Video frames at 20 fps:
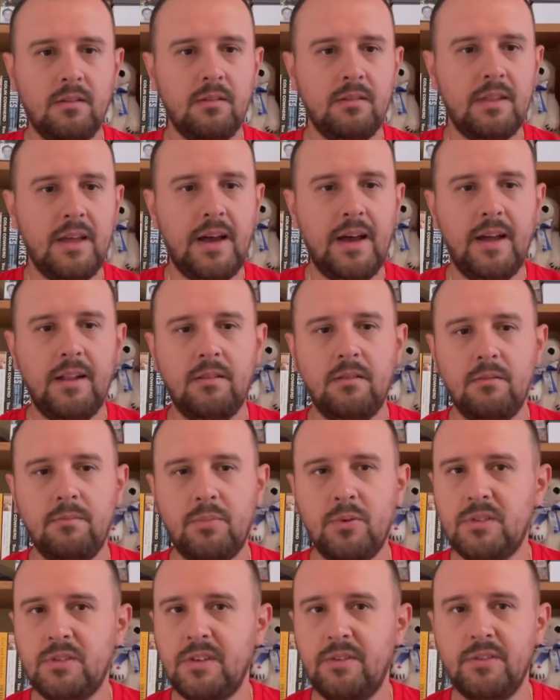that
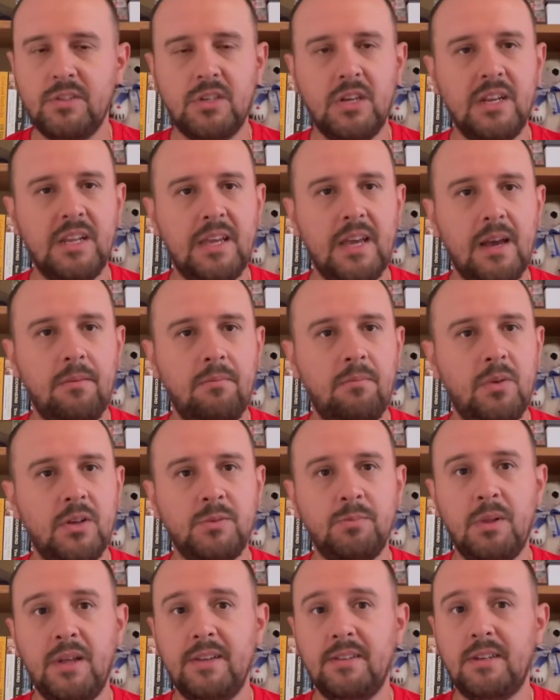Prutsev is going to get much
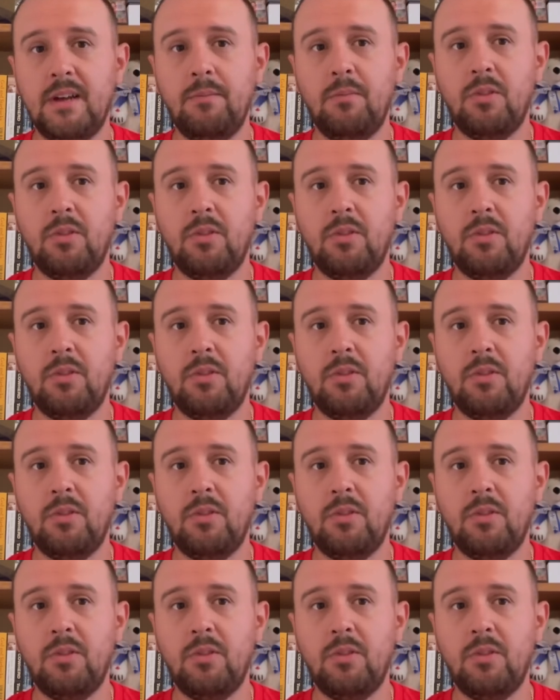playing time